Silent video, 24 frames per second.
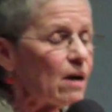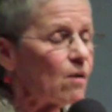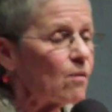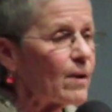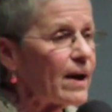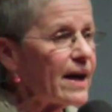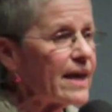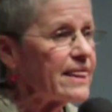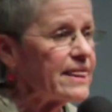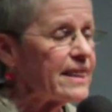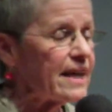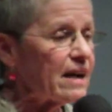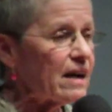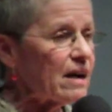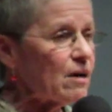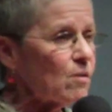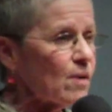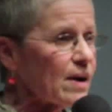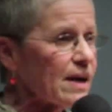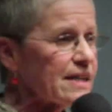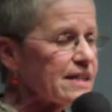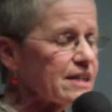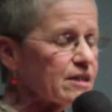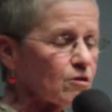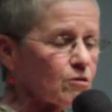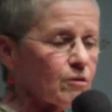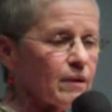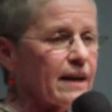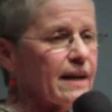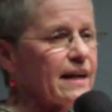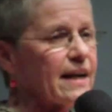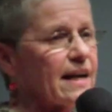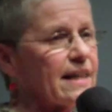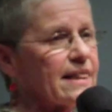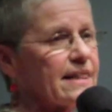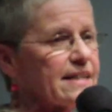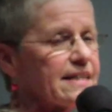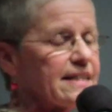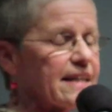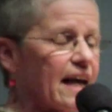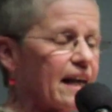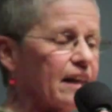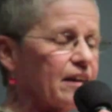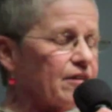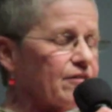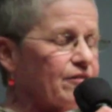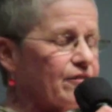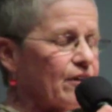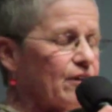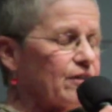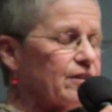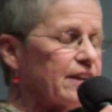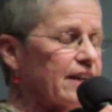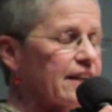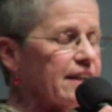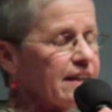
when there was a ring on the telephone